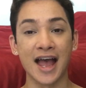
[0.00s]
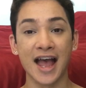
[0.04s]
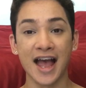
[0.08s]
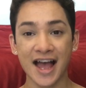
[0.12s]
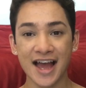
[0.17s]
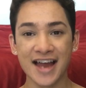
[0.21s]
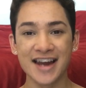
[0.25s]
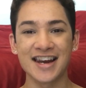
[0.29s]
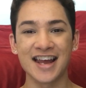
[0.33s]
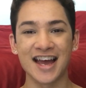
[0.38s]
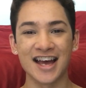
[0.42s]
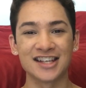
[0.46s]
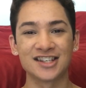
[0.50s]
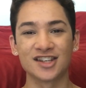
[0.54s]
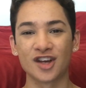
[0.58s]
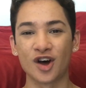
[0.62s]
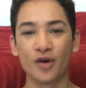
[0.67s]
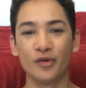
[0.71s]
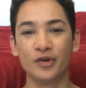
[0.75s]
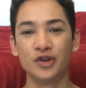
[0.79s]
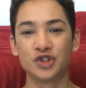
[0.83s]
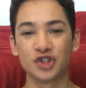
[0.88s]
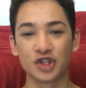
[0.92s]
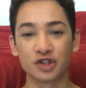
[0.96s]
And as
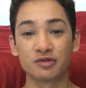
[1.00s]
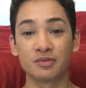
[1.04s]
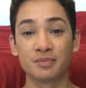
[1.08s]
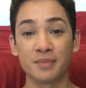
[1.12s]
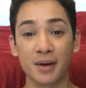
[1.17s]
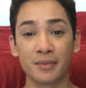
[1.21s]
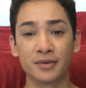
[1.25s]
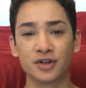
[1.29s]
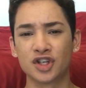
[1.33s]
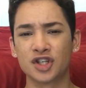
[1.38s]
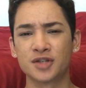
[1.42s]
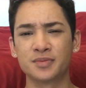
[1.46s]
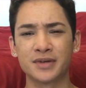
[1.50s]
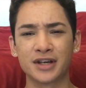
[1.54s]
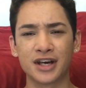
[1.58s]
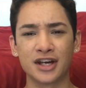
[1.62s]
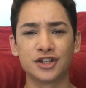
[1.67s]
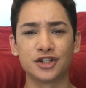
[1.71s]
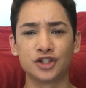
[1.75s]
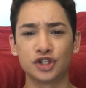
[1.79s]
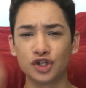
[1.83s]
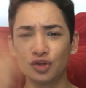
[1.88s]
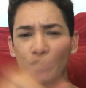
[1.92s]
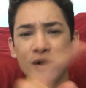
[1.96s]
always, just remember, just
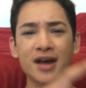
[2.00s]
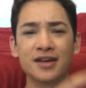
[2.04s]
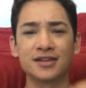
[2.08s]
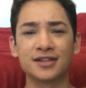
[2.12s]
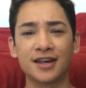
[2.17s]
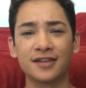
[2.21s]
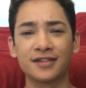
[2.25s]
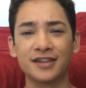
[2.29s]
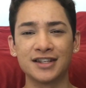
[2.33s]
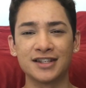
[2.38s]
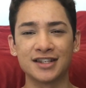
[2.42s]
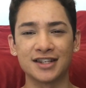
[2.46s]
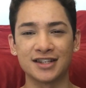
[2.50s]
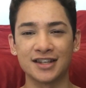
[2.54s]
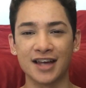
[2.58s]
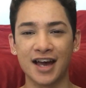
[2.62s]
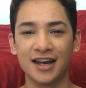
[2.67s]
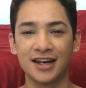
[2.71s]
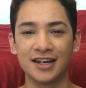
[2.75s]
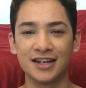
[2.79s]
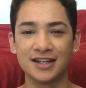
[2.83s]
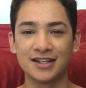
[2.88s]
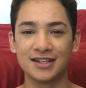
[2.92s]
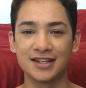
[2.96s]
because you have something
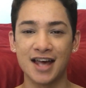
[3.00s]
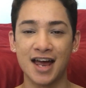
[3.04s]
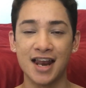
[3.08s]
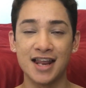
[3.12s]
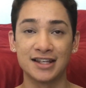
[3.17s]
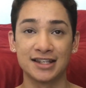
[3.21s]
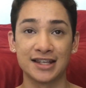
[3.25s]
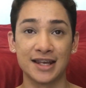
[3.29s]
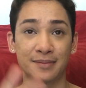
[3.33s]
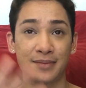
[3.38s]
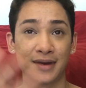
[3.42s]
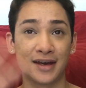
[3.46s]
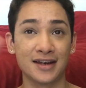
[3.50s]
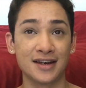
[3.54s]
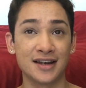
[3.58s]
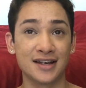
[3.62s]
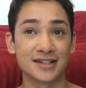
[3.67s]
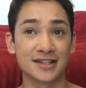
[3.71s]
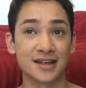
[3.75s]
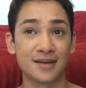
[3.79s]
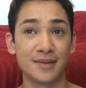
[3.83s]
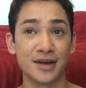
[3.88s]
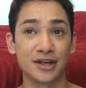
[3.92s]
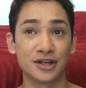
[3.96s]
society does not accept, it
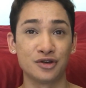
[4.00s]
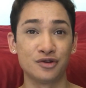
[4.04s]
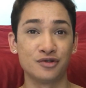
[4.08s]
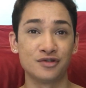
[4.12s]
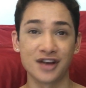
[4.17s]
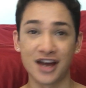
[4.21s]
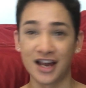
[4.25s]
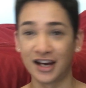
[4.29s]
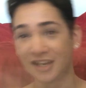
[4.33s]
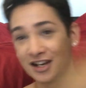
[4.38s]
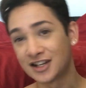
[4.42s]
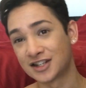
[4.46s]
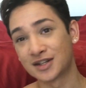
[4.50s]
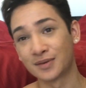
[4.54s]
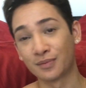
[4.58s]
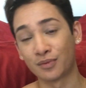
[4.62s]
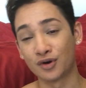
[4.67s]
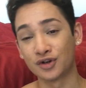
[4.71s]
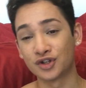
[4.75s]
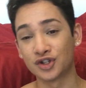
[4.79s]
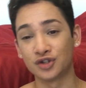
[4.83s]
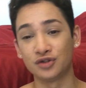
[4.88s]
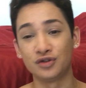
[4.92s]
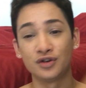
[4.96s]
does not make you any less
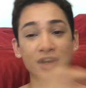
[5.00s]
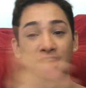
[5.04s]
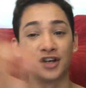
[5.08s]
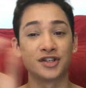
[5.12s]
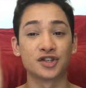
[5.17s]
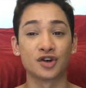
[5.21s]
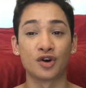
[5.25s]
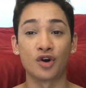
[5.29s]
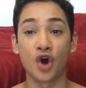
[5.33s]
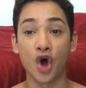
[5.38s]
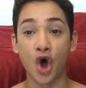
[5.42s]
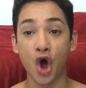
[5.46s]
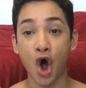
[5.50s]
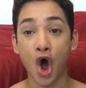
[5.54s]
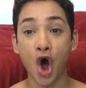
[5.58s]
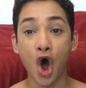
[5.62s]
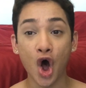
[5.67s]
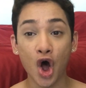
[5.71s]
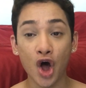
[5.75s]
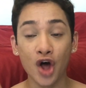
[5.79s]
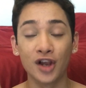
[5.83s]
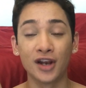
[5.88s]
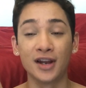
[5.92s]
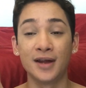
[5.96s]
important. You guys are
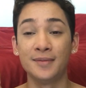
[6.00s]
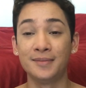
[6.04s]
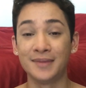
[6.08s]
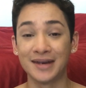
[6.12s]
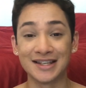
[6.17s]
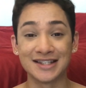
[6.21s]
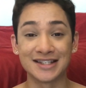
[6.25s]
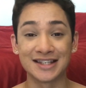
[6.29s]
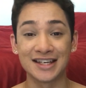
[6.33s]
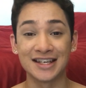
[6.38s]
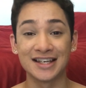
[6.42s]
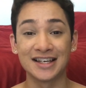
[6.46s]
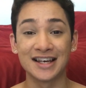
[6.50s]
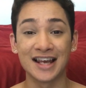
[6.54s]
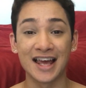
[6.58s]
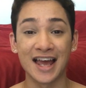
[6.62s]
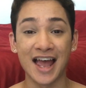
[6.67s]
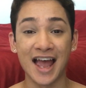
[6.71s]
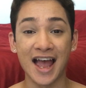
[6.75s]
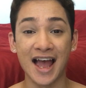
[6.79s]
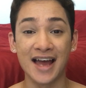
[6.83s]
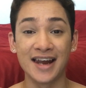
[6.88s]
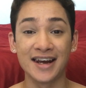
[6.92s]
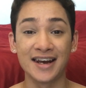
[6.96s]
all amazing,
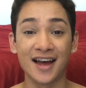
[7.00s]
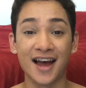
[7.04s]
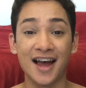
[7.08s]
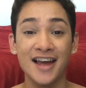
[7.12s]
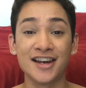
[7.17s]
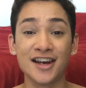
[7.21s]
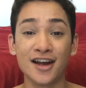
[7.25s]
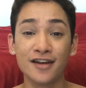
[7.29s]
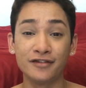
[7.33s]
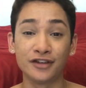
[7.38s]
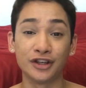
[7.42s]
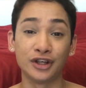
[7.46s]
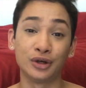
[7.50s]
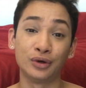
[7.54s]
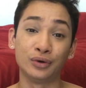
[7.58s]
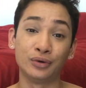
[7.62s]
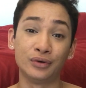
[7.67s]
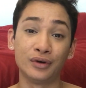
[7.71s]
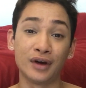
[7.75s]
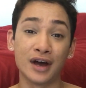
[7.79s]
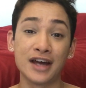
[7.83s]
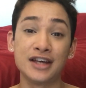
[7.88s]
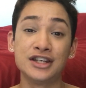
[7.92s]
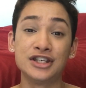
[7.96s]
and I love you.
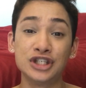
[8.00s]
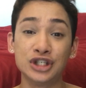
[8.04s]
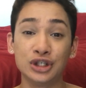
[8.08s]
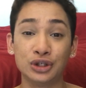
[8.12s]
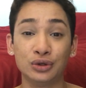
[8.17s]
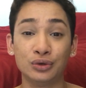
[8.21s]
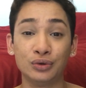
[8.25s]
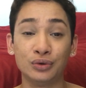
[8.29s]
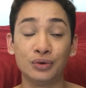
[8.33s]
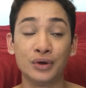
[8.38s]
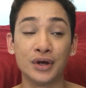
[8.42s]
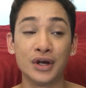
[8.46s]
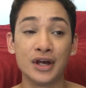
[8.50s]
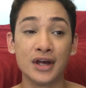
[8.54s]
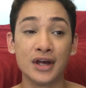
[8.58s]
I do.